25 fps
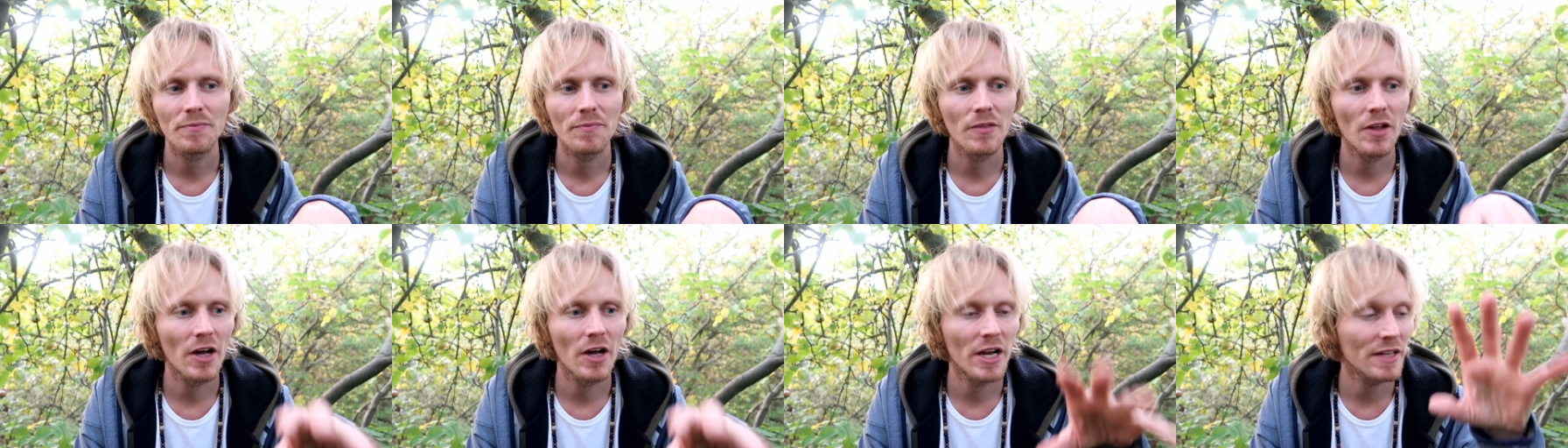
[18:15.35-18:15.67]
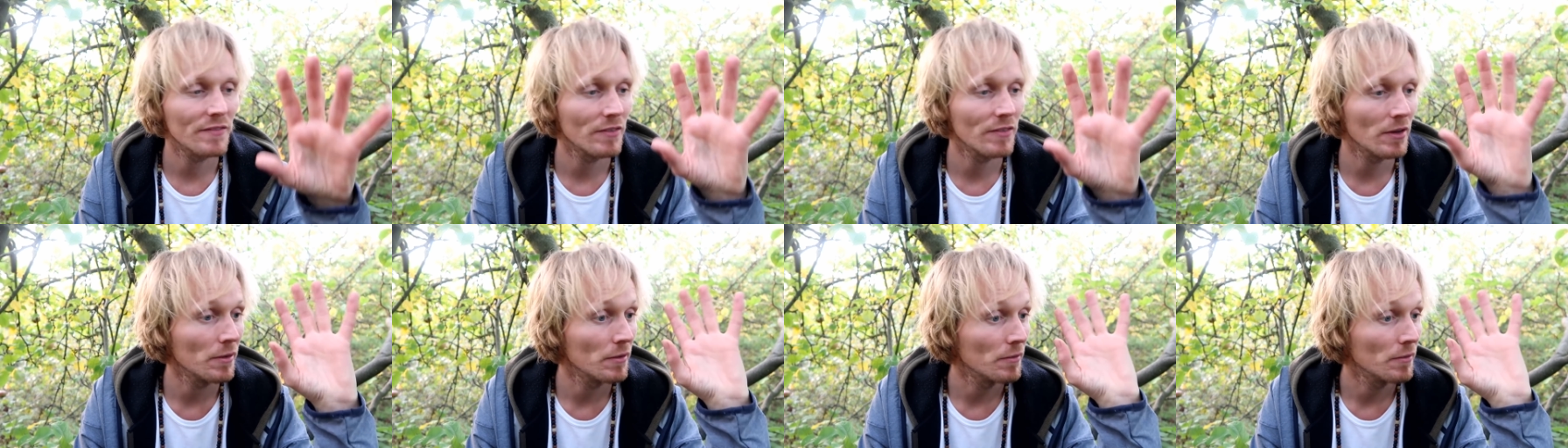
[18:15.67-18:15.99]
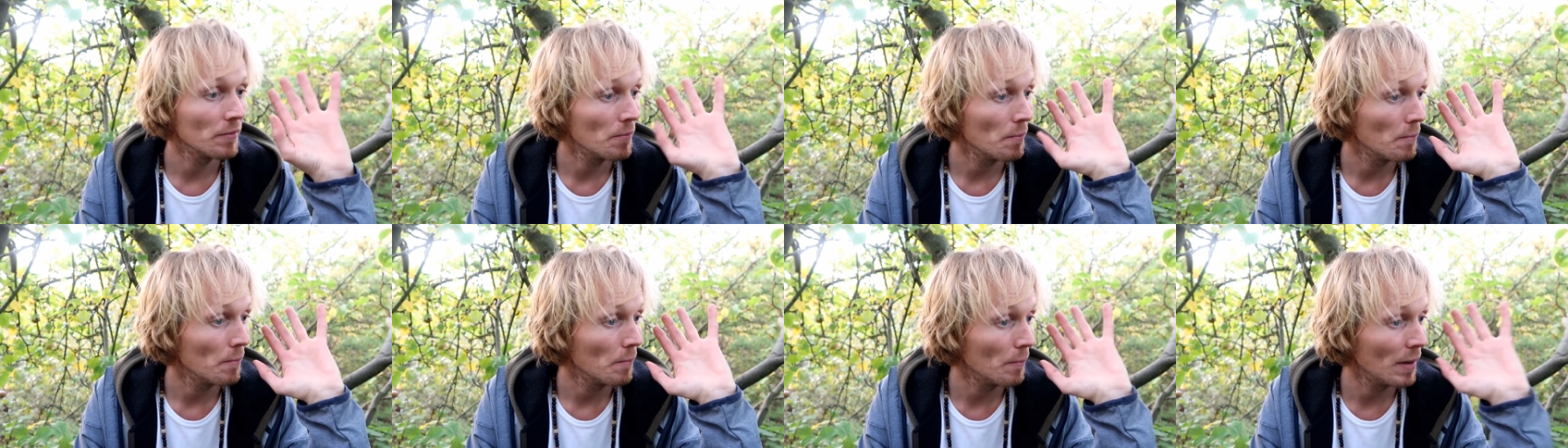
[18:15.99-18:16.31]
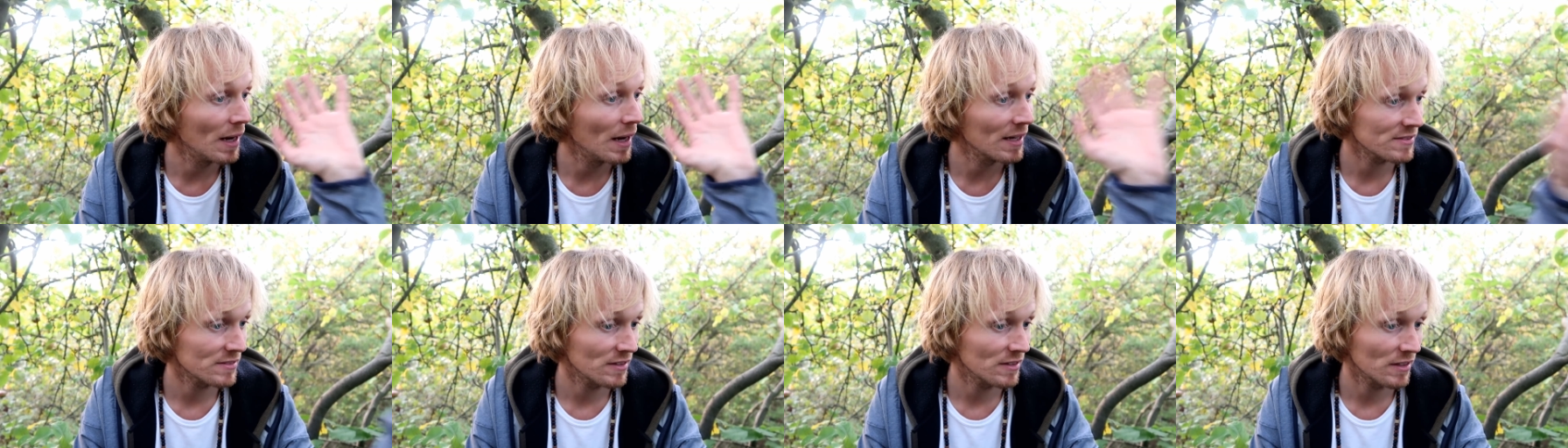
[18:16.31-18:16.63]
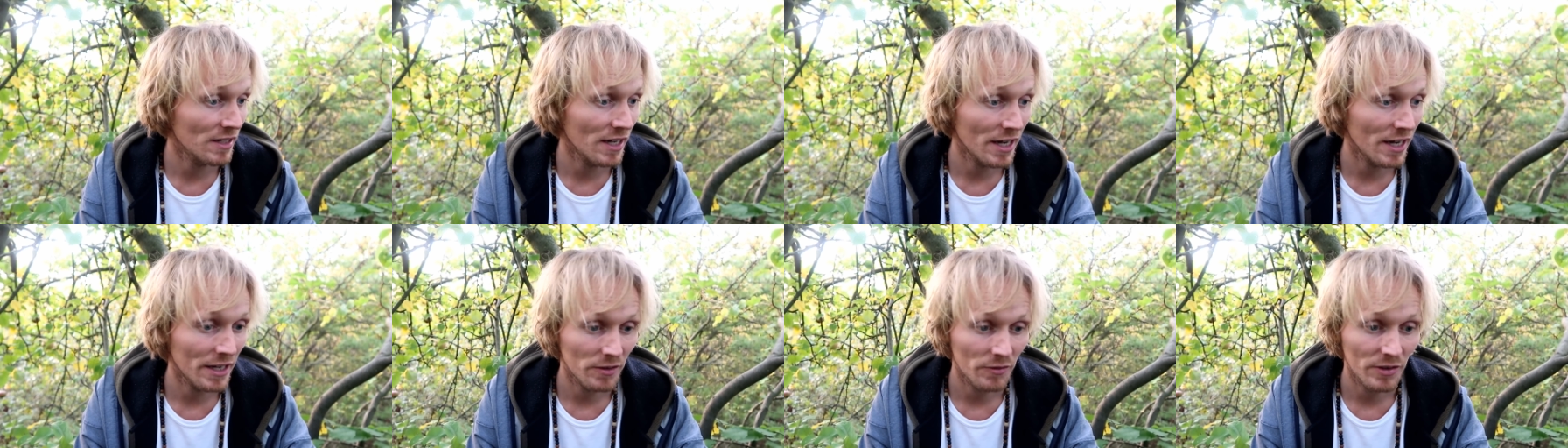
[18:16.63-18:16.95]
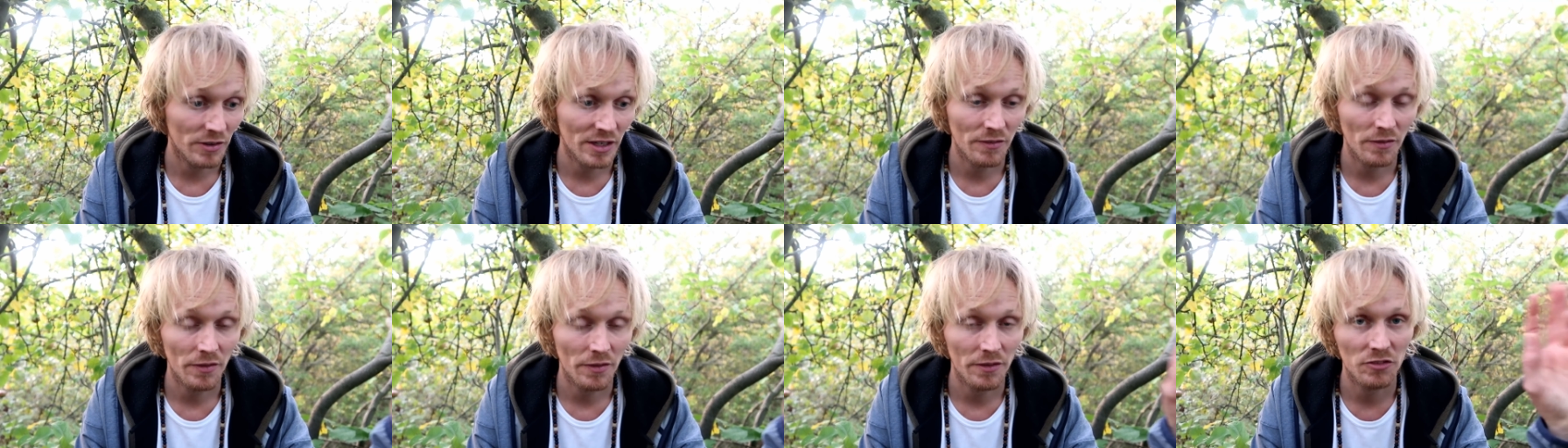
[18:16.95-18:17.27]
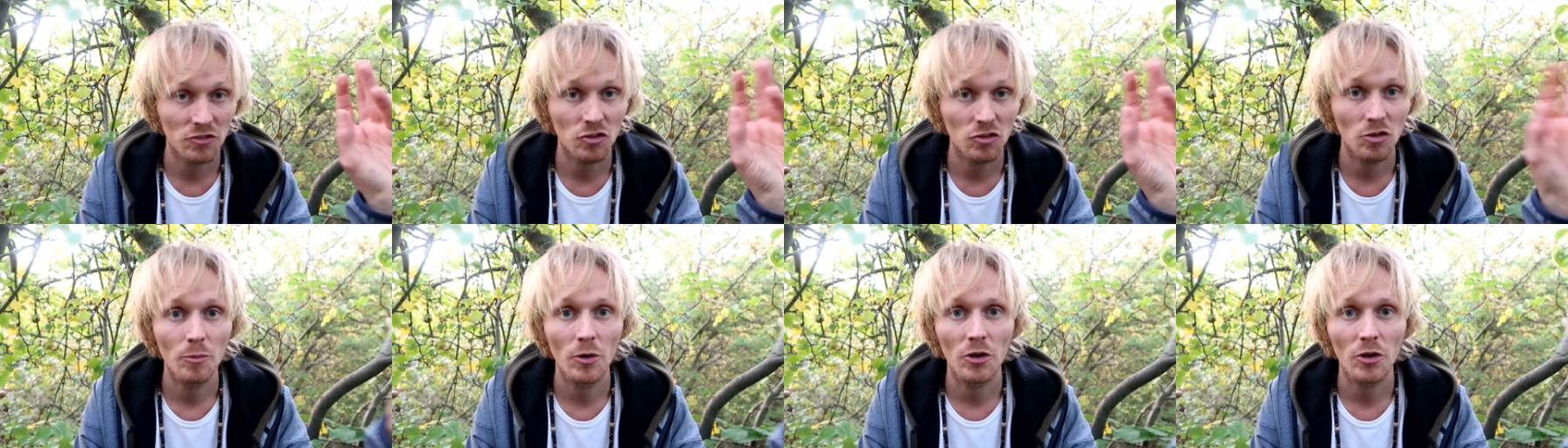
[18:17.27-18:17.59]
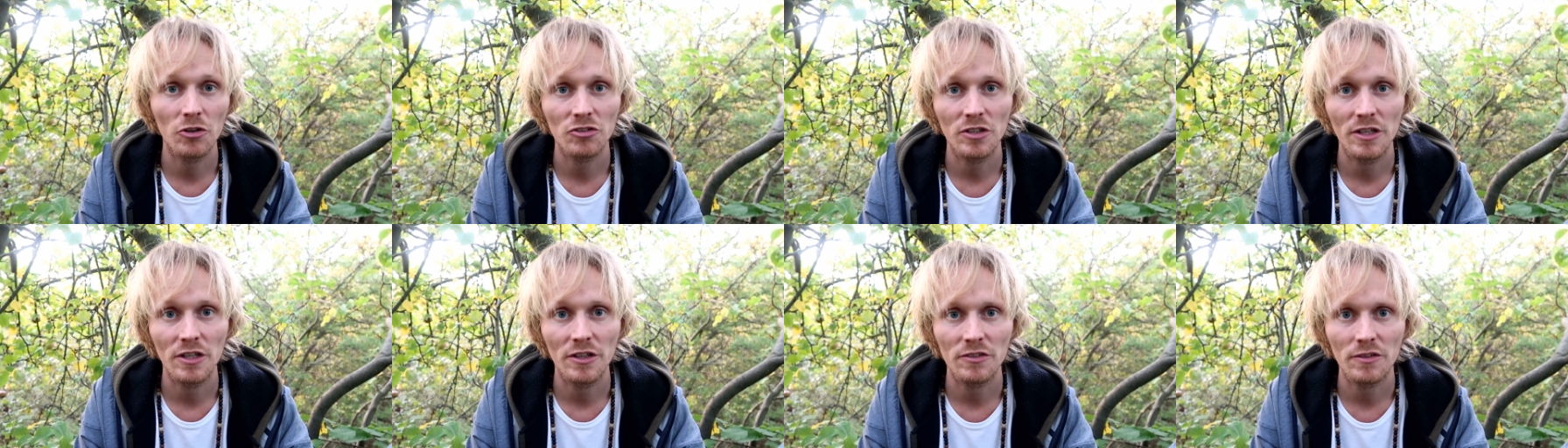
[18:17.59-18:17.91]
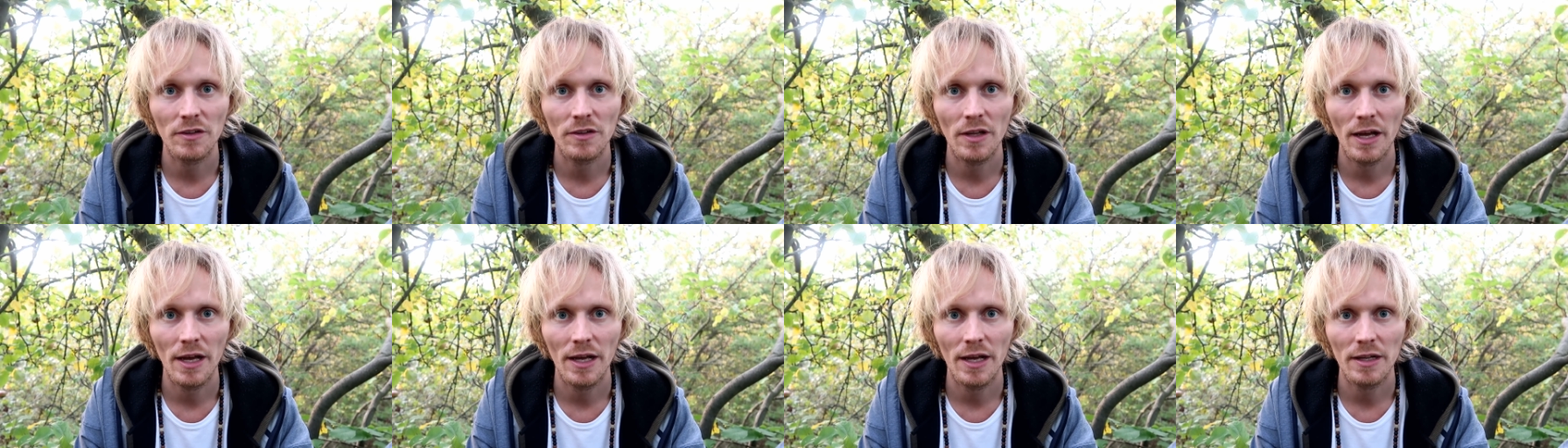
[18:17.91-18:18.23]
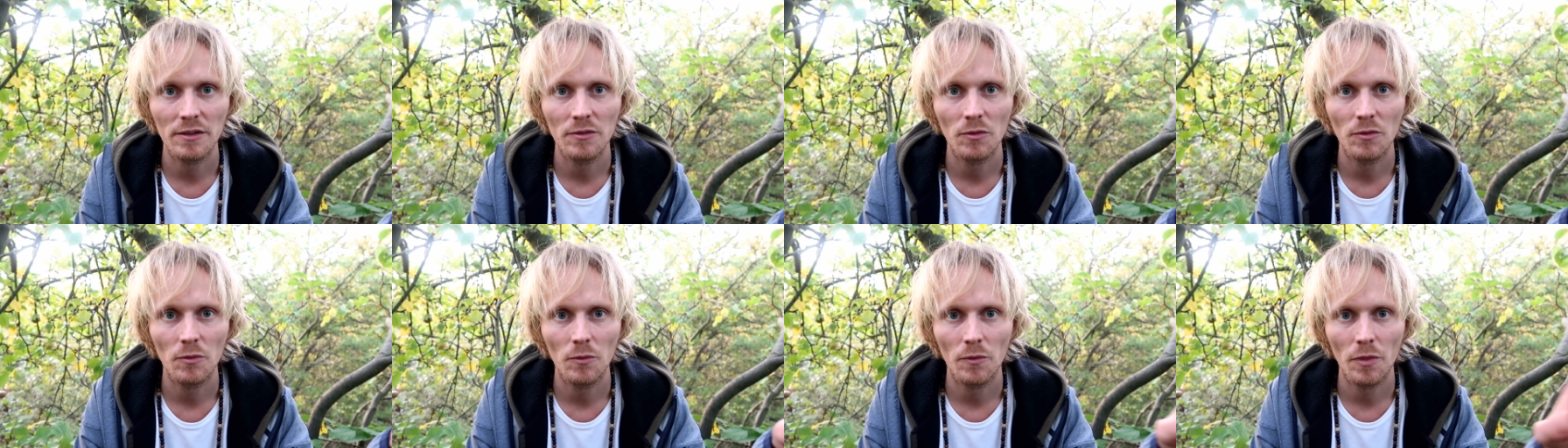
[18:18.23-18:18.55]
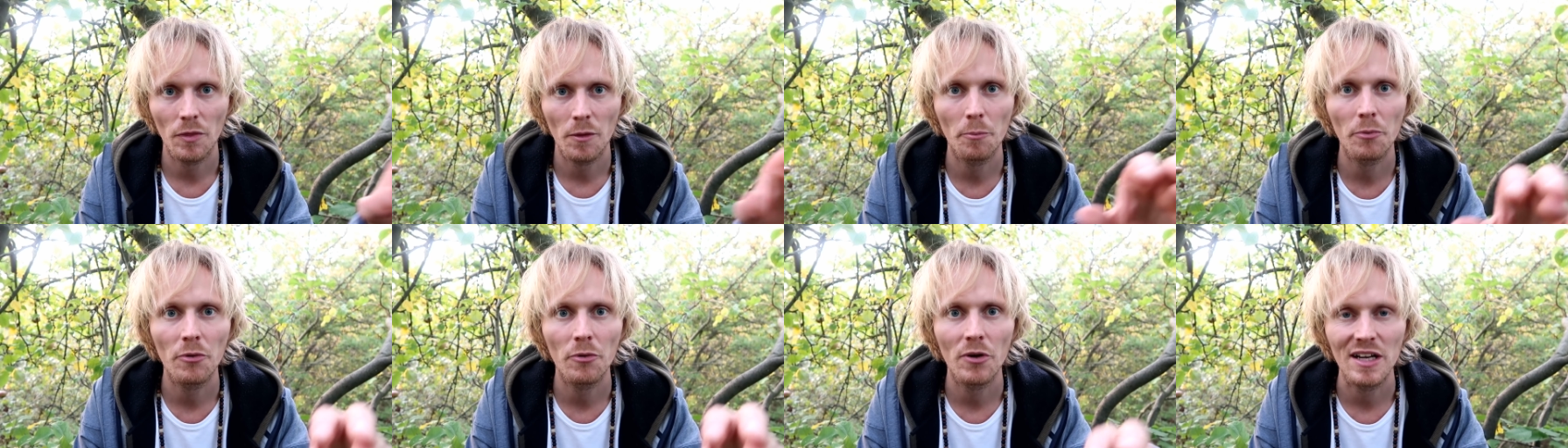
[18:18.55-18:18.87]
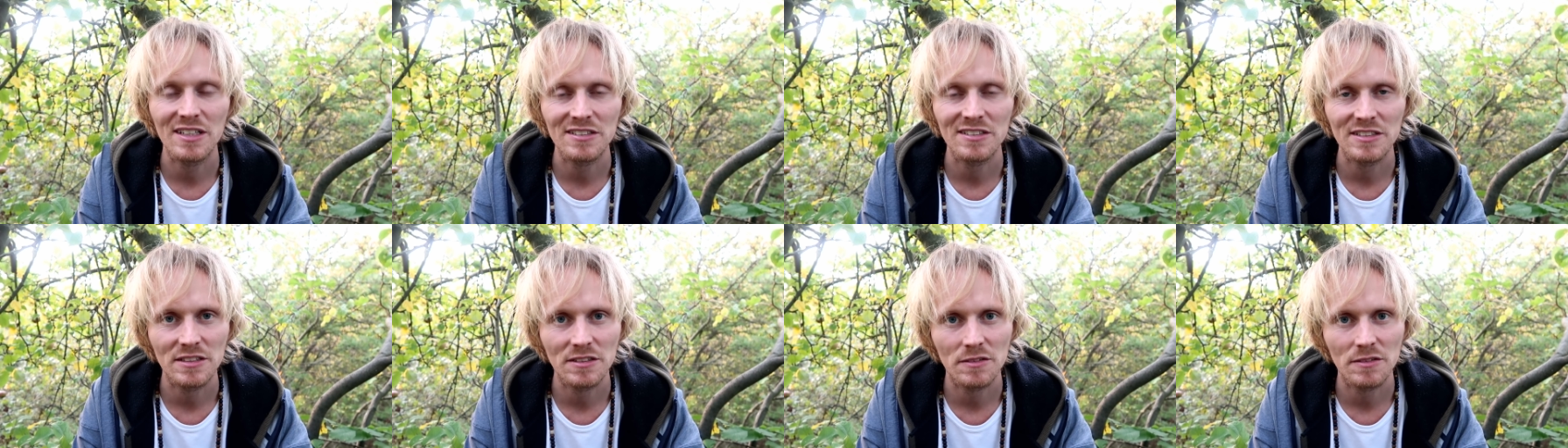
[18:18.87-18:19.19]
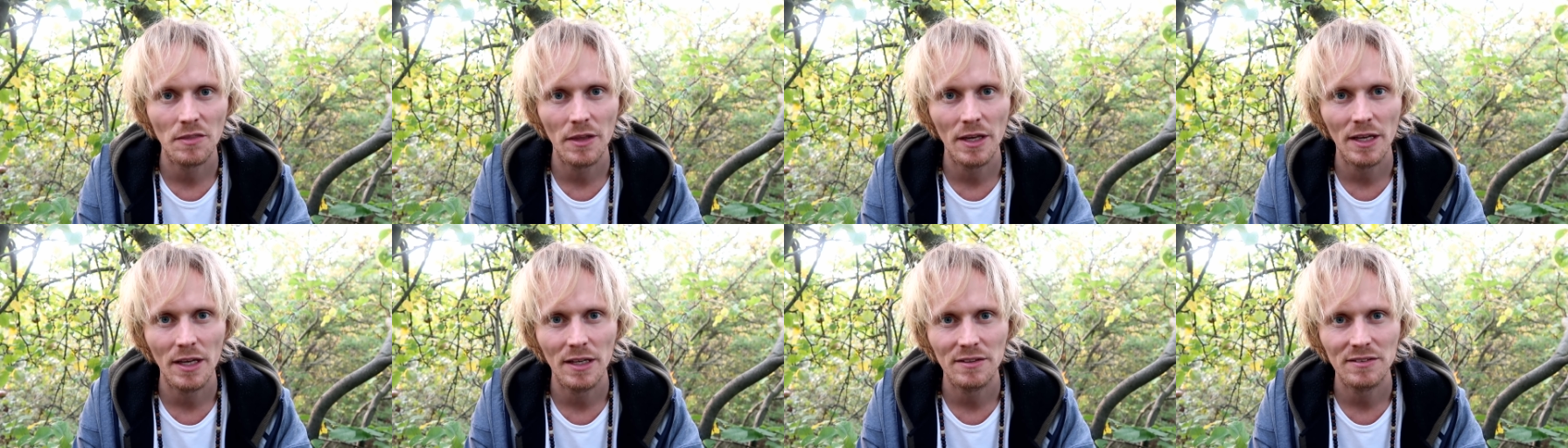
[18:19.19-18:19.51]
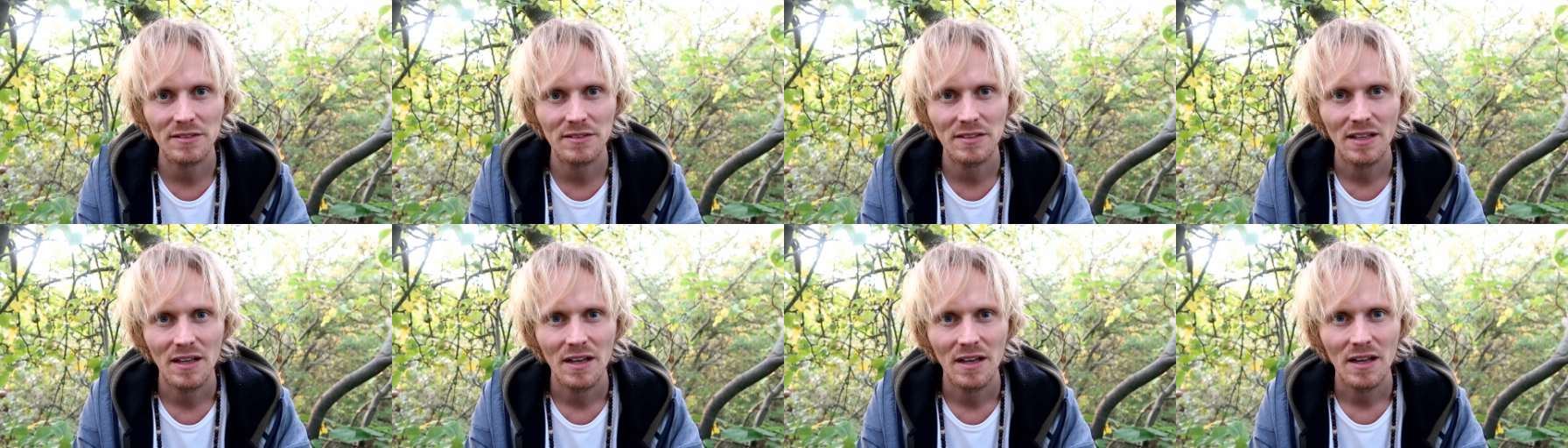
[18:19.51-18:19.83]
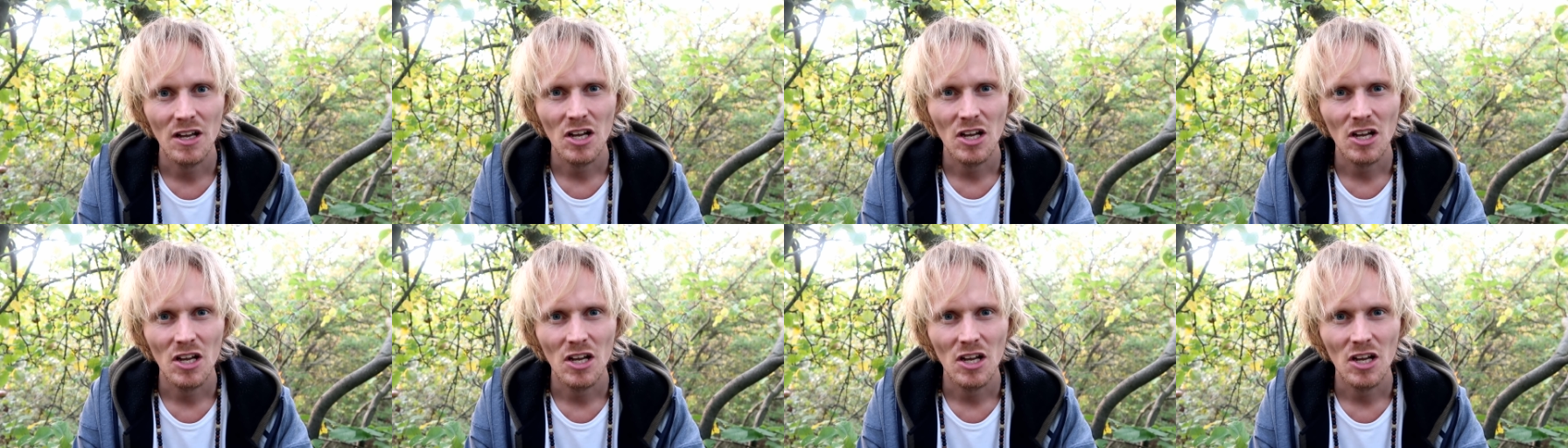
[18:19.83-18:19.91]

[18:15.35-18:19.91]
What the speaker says: Not even MasterCard or whatever this commercial is, that the priceless things.